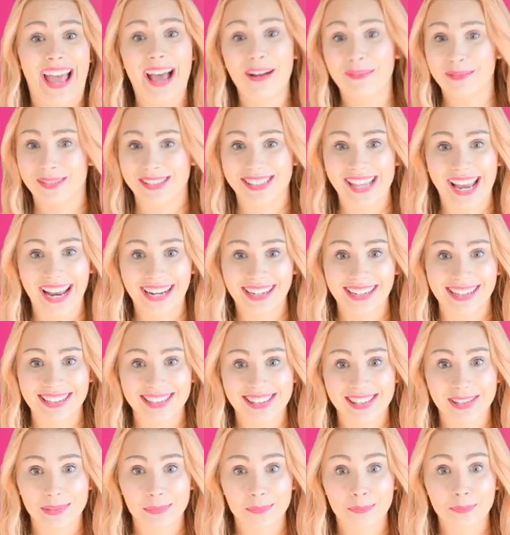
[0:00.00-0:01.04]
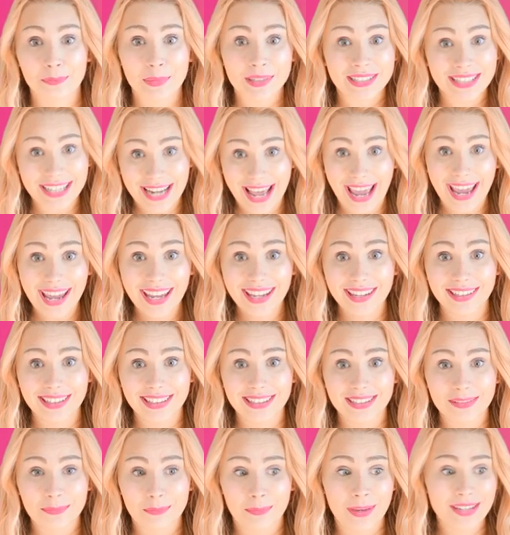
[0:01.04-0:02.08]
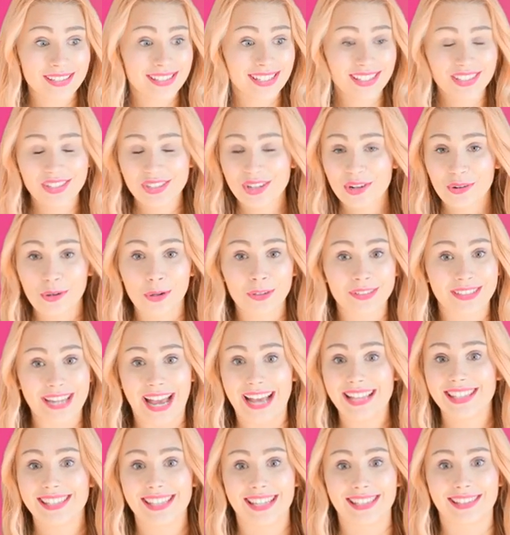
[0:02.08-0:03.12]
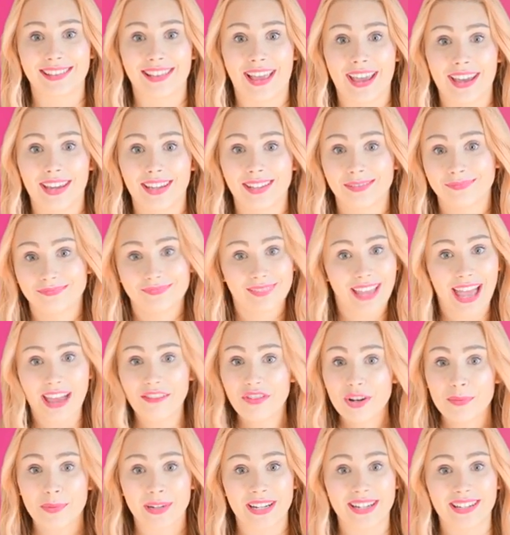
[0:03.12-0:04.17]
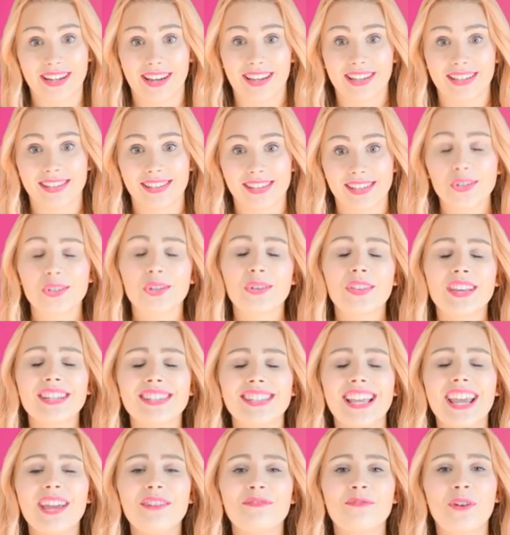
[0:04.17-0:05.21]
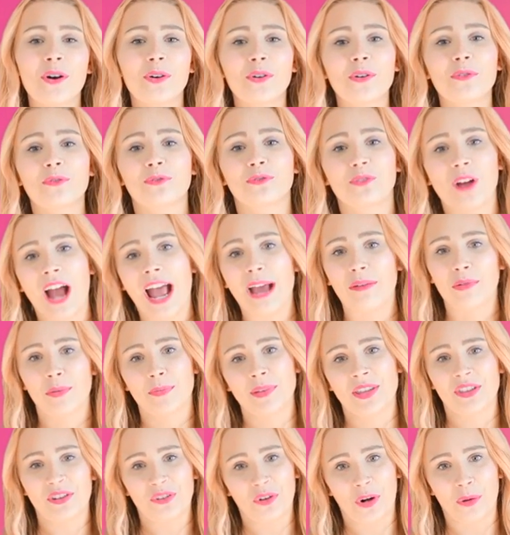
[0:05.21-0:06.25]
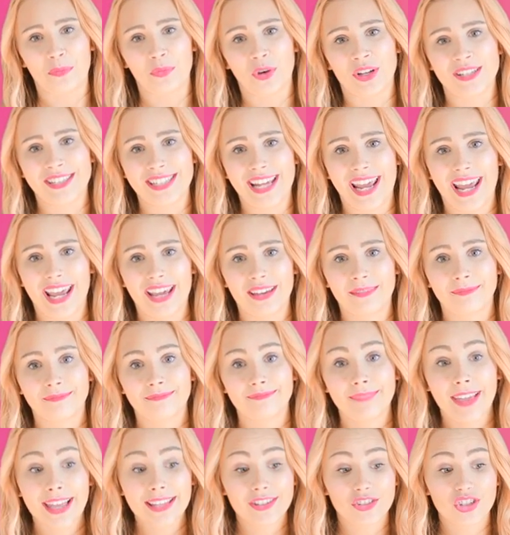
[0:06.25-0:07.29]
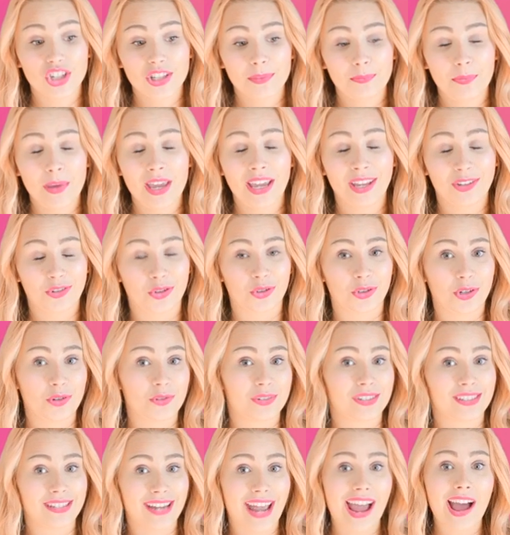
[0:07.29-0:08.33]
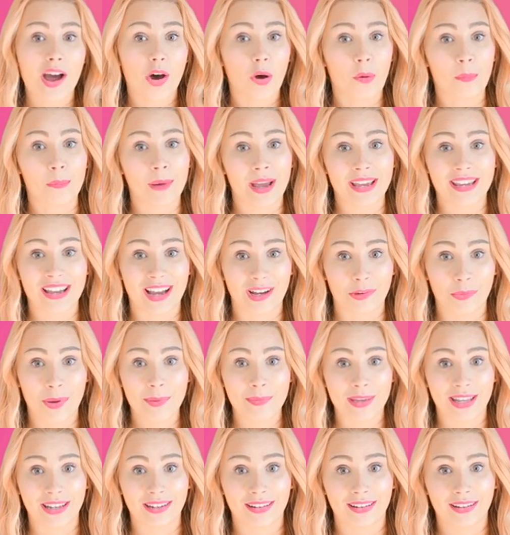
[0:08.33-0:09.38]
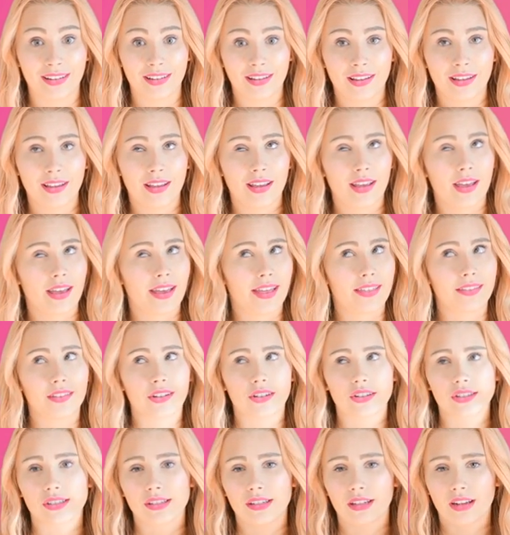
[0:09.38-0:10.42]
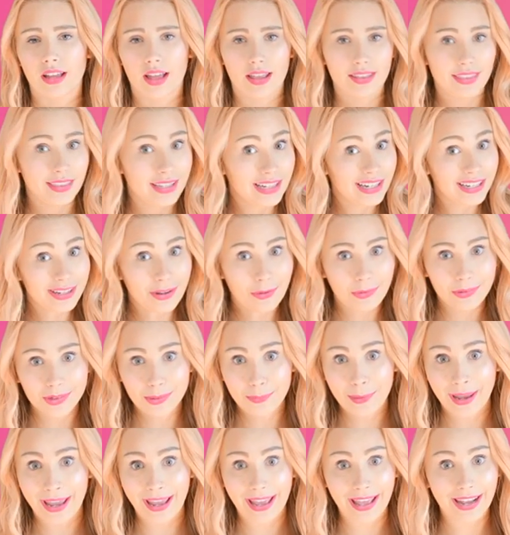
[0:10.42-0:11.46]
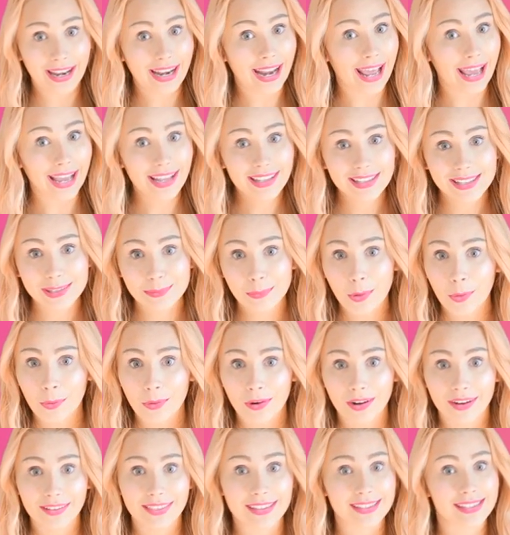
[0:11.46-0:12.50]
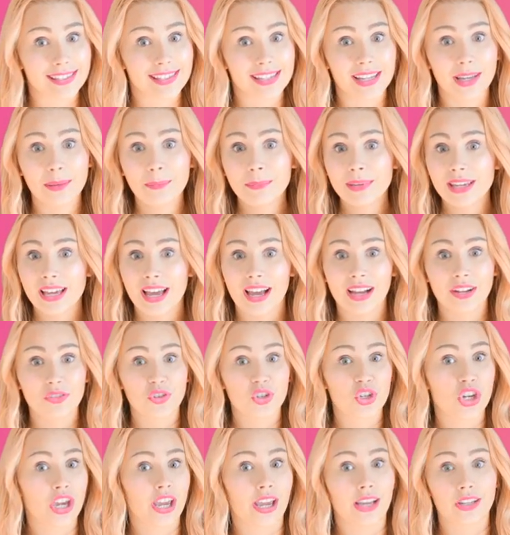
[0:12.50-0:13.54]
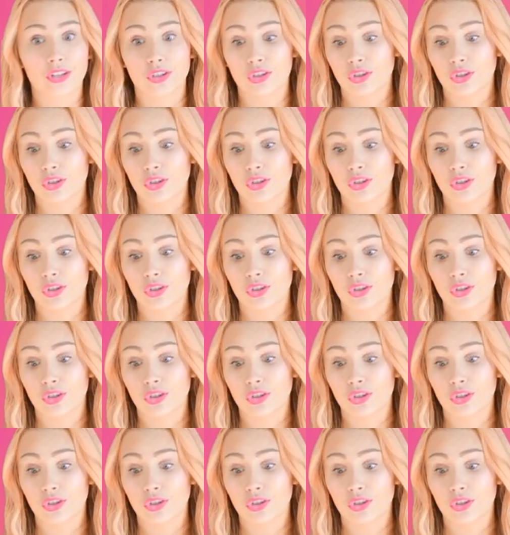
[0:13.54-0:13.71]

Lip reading: that was heinous. But today, my 60-year-old dad says like. Everybody does. So they say vocal fry will be the norm one day. It's just being introduced now by young women. And there's nothing an older man hates more than some young chick